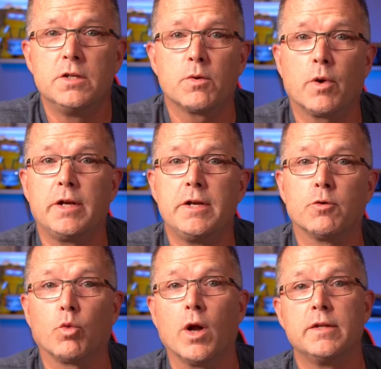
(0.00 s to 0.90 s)
So we're going to need to
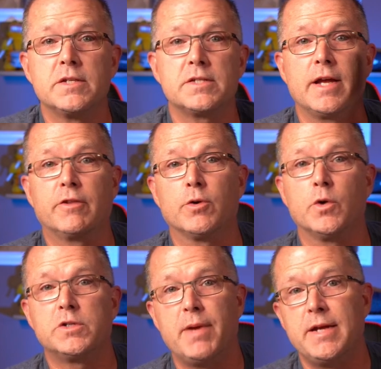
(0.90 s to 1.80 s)
run this thing through
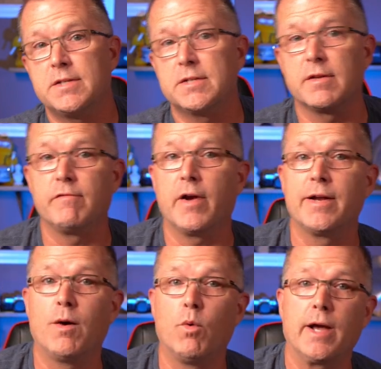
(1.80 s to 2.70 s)
its paces and find
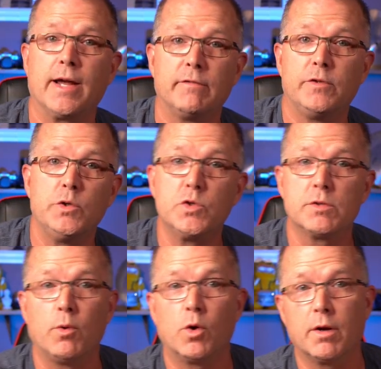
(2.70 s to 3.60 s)
out what kind of
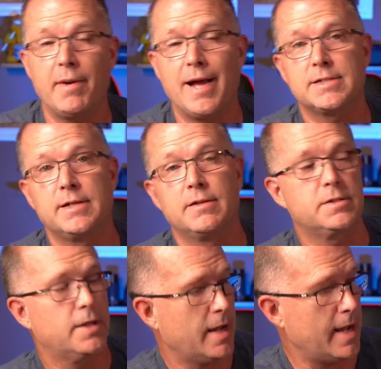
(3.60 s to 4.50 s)
usable capacity this
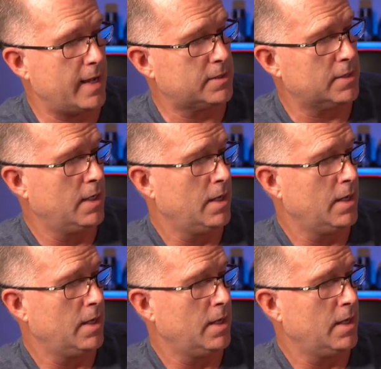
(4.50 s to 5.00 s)
thing has